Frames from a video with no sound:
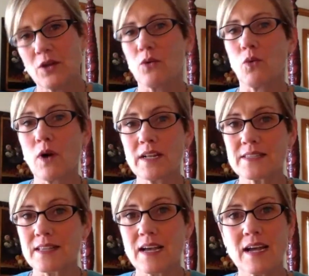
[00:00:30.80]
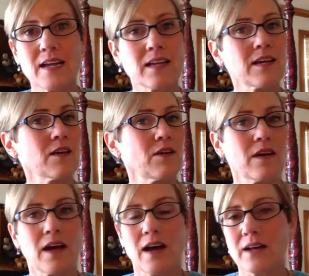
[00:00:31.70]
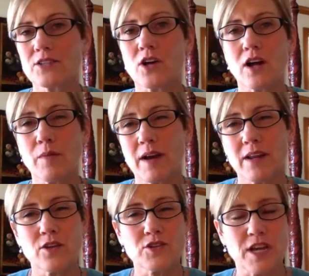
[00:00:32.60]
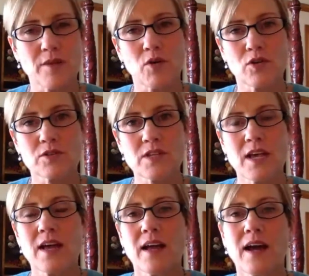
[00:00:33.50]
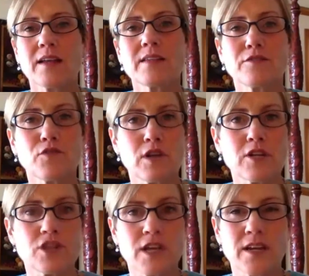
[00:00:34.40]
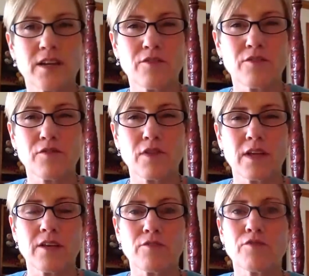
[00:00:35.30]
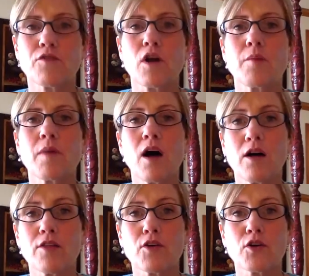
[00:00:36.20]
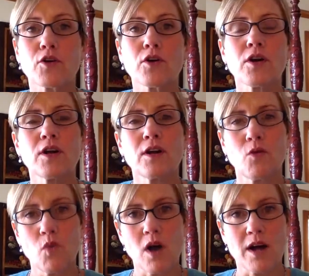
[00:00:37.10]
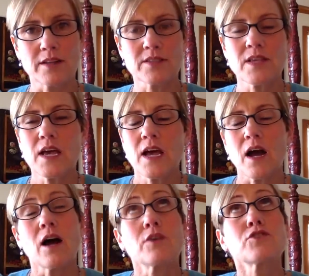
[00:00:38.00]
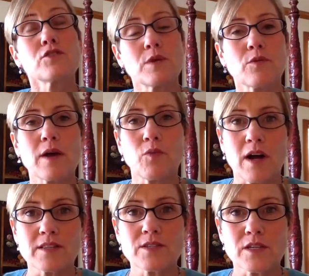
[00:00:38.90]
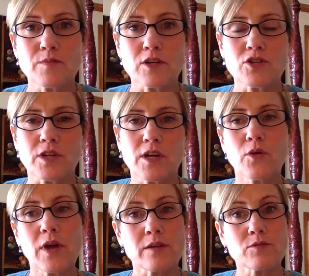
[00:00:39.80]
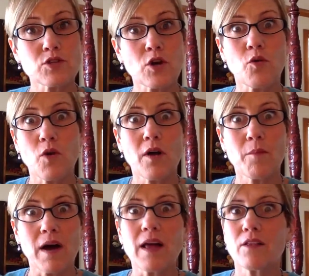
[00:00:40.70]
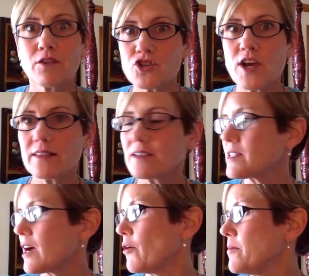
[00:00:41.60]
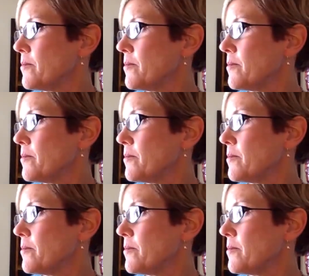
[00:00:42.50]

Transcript: what it's like, how to talk about it at your tables, how to differentiate it from other wines, red wines especially. Okay, so, but check this out.